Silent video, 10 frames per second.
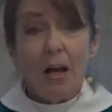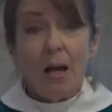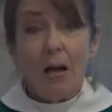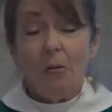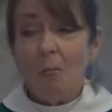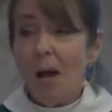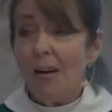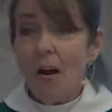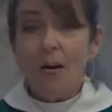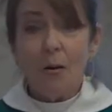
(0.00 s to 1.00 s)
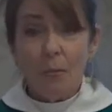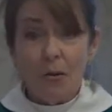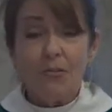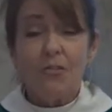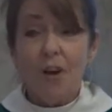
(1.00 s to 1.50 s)
Well, my heart
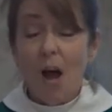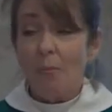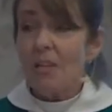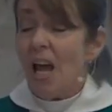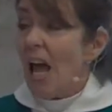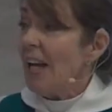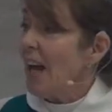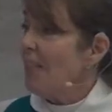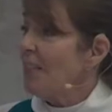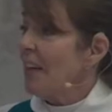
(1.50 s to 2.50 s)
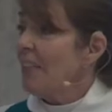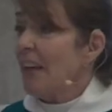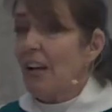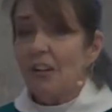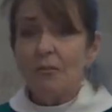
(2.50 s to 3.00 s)
almost stopped, and I think they
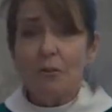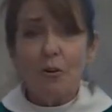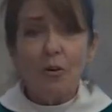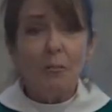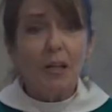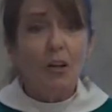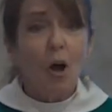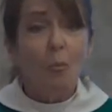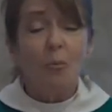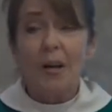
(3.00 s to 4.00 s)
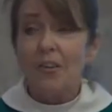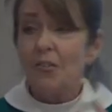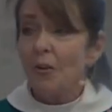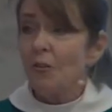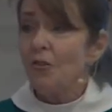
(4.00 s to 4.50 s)
could have heard me gulp when I
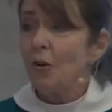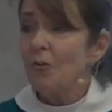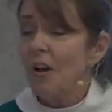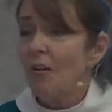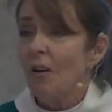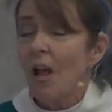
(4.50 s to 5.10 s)
sort of choked out,